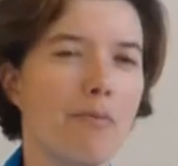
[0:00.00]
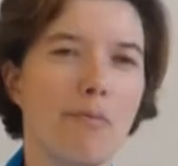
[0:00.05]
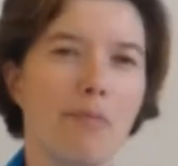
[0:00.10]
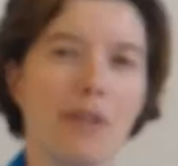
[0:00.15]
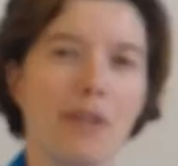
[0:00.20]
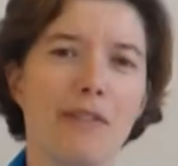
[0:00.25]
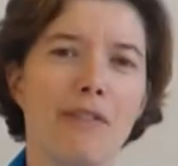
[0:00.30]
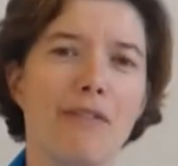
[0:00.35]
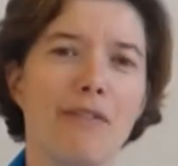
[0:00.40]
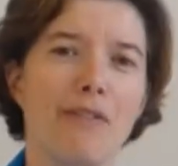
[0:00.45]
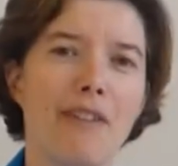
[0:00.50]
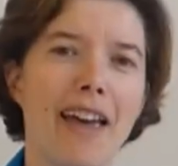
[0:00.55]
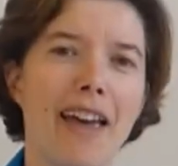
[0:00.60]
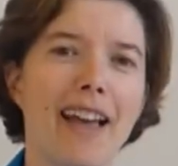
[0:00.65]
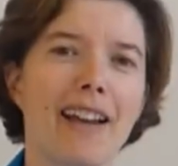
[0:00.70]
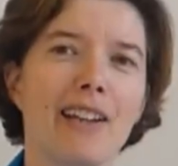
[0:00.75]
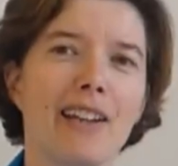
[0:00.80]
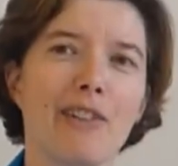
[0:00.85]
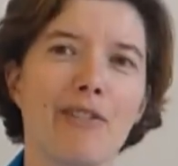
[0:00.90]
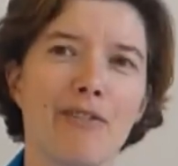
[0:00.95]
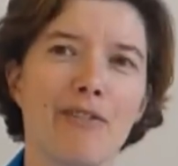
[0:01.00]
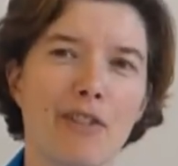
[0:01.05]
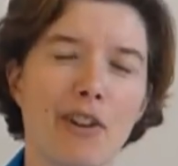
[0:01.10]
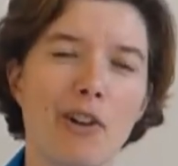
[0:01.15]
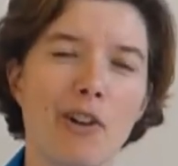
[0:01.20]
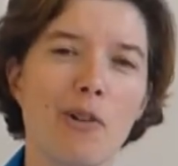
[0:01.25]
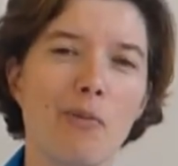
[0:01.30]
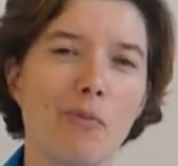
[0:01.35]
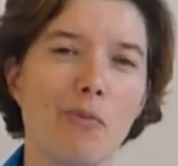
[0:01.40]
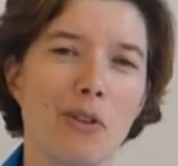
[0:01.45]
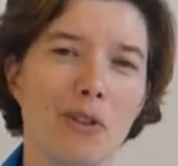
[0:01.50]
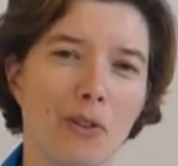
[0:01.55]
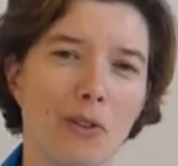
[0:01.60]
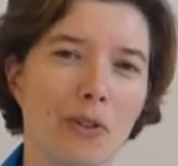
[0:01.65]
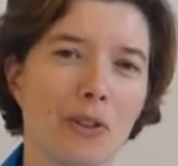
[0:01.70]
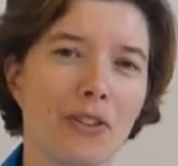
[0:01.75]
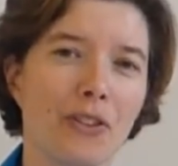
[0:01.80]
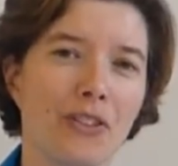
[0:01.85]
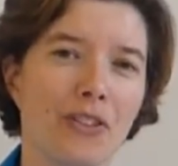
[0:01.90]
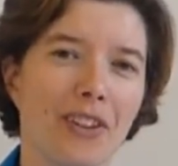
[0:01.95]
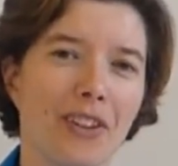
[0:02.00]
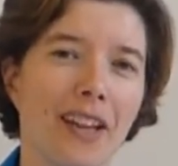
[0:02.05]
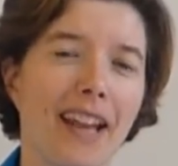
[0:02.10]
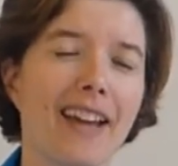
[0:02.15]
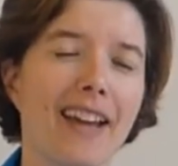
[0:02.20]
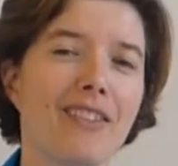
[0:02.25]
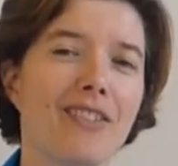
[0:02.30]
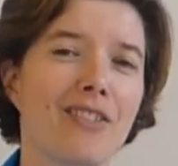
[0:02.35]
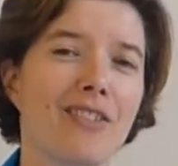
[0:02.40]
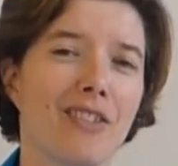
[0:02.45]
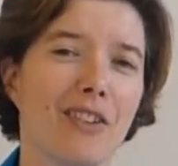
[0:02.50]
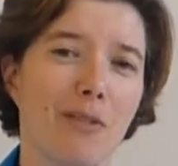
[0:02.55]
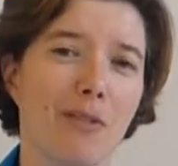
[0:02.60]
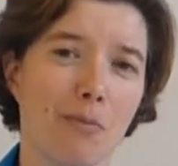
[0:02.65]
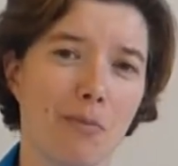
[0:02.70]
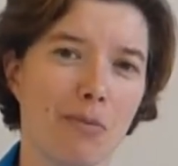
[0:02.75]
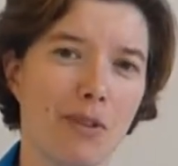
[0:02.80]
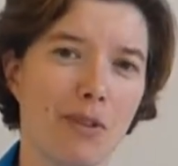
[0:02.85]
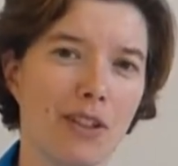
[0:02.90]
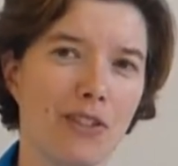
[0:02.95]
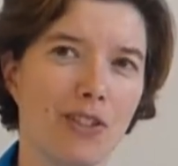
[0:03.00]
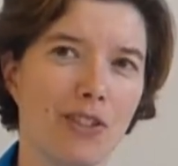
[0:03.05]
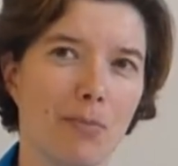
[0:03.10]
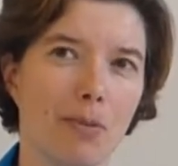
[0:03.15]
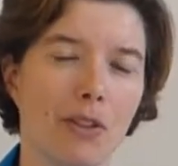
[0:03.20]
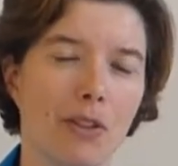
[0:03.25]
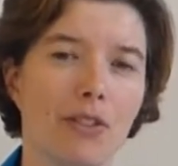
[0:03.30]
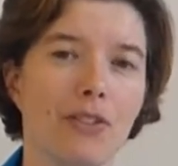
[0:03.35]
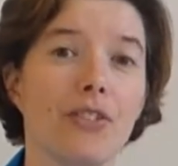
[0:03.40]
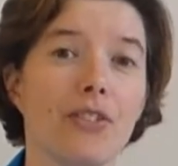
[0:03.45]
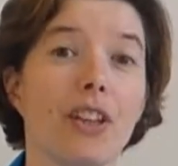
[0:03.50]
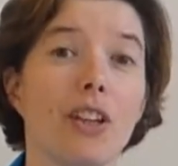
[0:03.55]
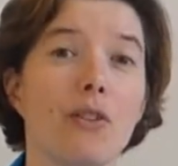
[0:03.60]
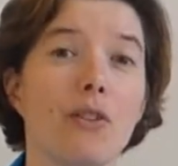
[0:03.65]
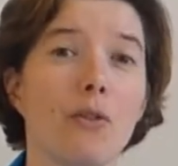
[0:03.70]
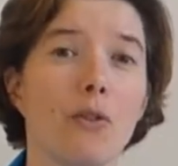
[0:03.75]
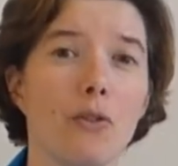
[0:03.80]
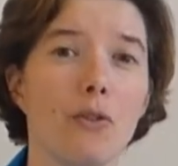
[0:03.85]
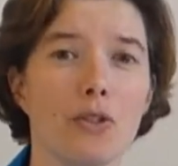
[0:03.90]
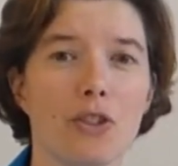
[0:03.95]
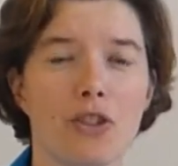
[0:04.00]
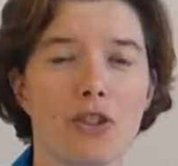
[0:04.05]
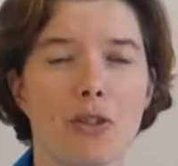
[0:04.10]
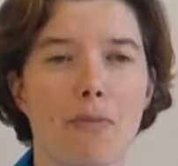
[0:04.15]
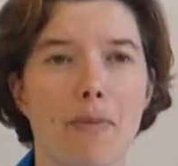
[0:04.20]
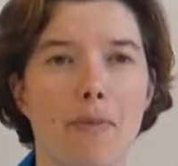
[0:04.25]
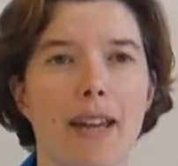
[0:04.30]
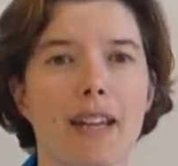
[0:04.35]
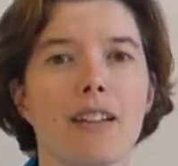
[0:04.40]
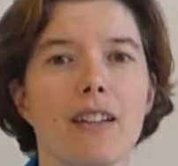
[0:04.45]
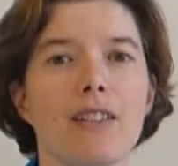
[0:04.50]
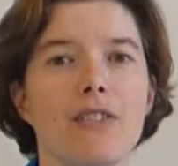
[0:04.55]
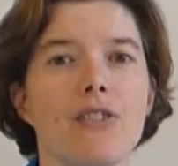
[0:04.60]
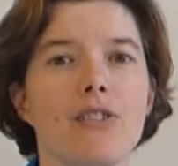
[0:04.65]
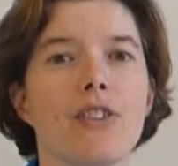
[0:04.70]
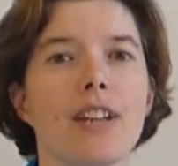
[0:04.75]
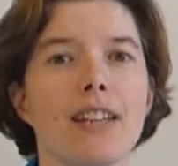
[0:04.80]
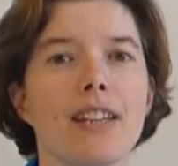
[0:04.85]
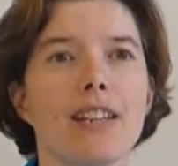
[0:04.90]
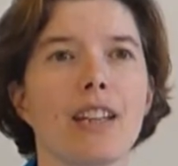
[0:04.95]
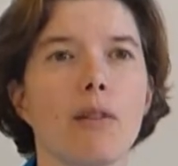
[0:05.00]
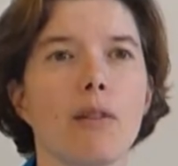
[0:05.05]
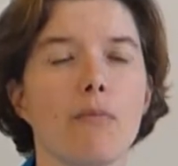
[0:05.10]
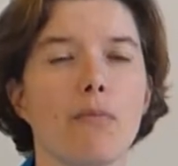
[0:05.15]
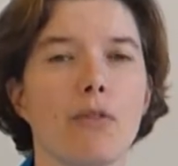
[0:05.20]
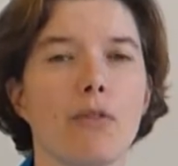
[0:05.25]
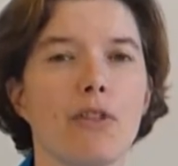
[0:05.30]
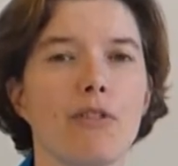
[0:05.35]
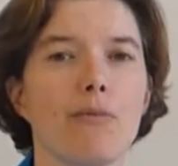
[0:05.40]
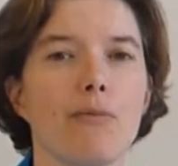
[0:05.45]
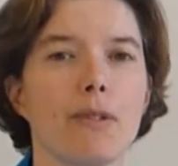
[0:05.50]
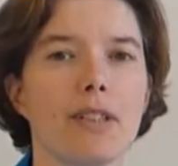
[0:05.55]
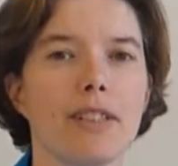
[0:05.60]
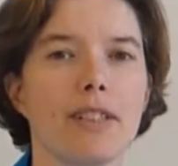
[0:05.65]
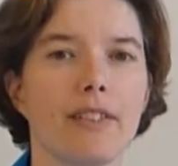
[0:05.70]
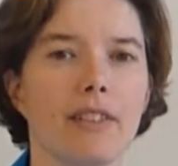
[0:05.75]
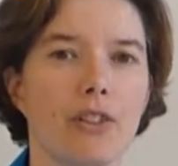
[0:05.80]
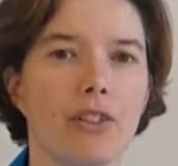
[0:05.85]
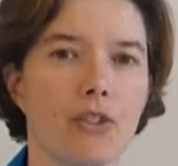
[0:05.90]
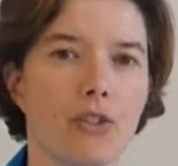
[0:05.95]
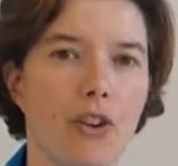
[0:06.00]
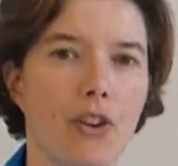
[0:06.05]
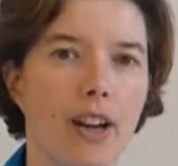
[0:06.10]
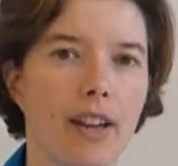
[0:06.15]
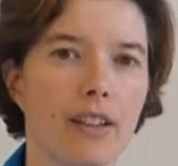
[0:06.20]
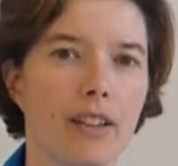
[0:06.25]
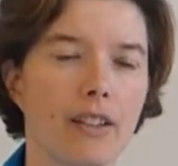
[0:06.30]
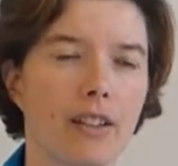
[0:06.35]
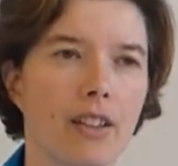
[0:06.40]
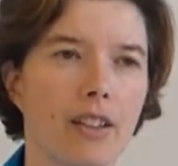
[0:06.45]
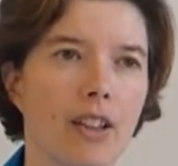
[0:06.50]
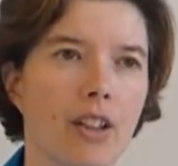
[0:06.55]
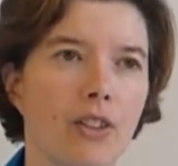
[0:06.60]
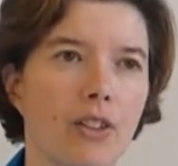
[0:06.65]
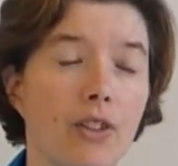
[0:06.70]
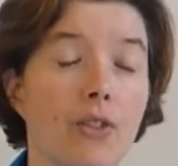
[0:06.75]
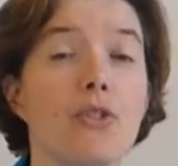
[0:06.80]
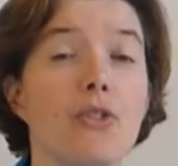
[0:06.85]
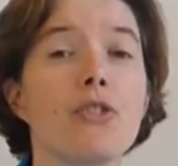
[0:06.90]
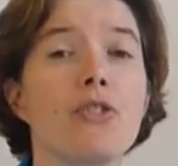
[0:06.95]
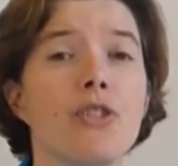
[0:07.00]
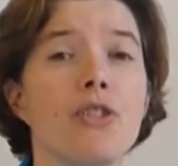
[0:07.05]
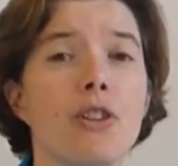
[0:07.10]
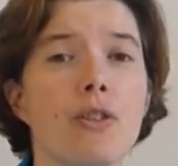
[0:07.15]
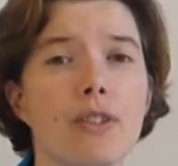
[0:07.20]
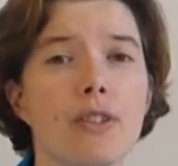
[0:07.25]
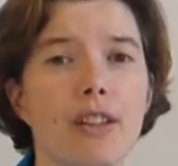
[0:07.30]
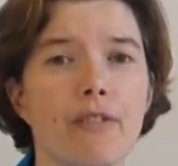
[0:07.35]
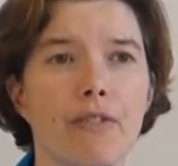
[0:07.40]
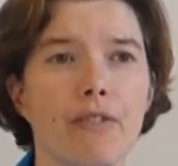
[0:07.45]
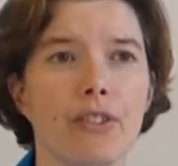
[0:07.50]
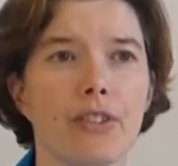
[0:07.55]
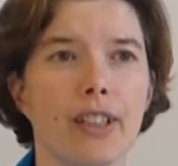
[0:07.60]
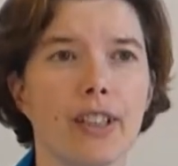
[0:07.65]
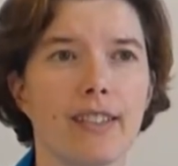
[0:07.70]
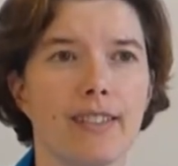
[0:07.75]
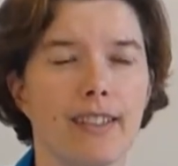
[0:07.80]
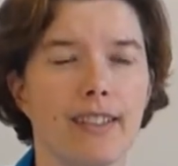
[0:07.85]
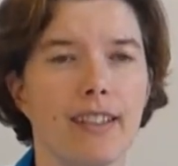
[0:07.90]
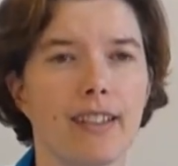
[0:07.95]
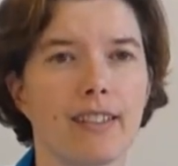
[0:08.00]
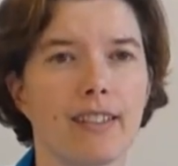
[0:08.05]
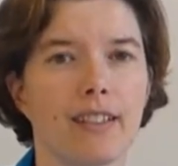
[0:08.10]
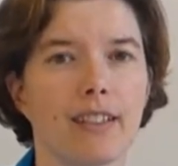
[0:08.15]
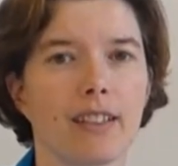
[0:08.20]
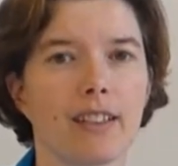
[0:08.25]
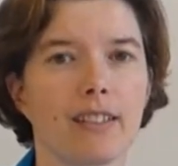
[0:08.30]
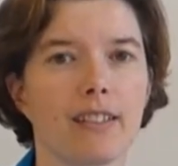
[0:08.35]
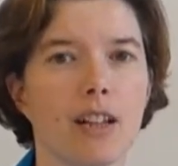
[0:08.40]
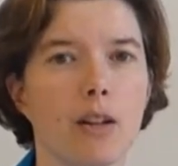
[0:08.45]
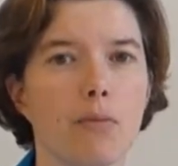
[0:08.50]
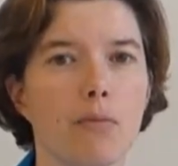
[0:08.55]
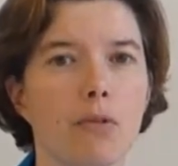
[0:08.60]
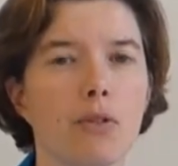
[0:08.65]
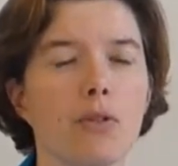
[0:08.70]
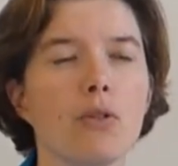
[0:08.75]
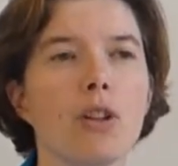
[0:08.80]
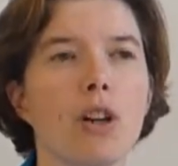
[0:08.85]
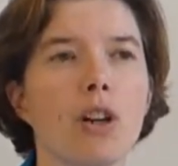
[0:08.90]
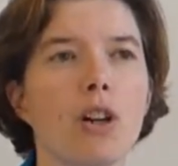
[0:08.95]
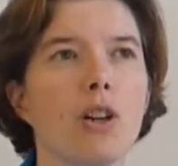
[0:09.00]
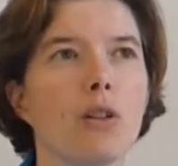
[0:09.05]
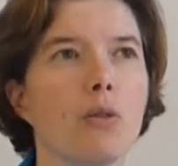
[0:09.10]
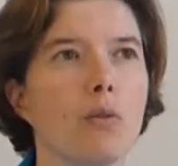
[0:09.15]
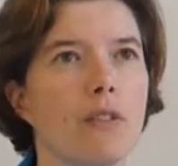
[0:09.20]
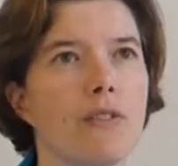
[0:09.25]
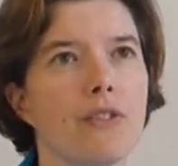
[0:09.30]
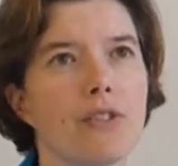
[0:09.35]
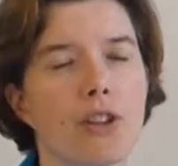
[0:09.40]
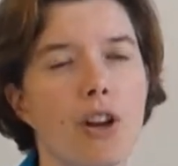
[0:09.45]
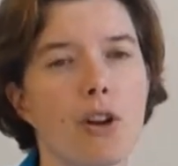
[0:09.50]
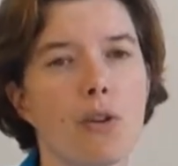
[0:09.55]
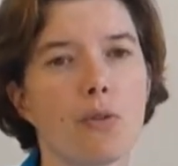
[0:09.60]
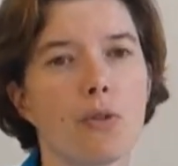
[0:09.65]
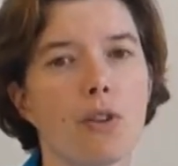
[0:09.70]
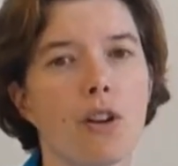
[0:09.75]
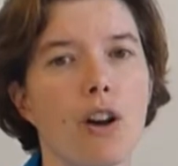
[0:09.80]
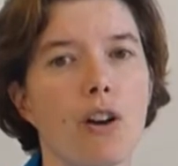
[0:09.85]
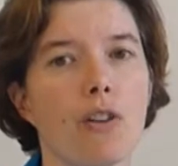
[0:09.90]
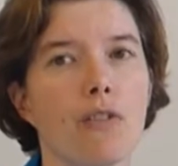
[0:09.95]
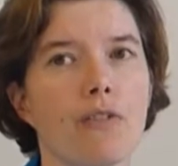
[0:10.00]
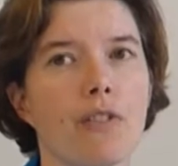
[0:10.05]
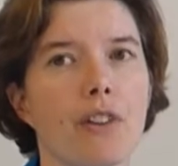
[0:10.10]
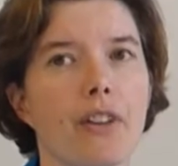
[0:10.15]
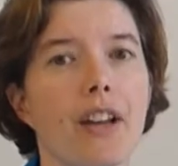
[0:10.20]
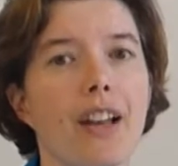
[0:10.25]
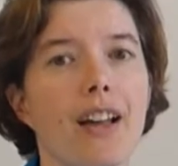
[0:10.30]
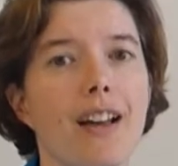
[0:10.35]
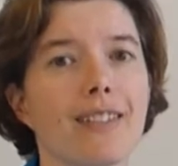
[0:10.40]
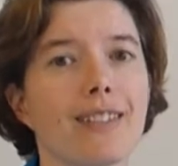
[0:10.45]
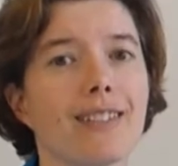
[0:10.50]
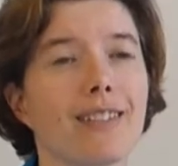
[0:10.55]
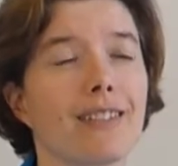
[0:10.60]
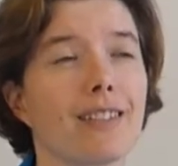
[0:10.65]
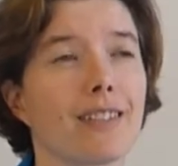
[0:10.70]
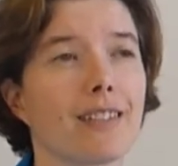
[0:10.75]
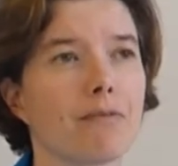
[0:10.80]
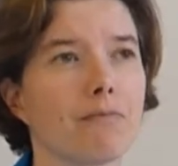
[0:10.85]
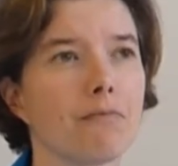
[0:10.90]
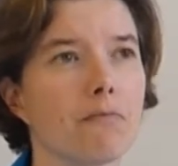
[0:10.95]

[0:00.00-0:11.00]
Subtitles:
be fairly firm with your selection principles in order to make genetic improvement in this trait. So just using fertility as an example, we've shown over the last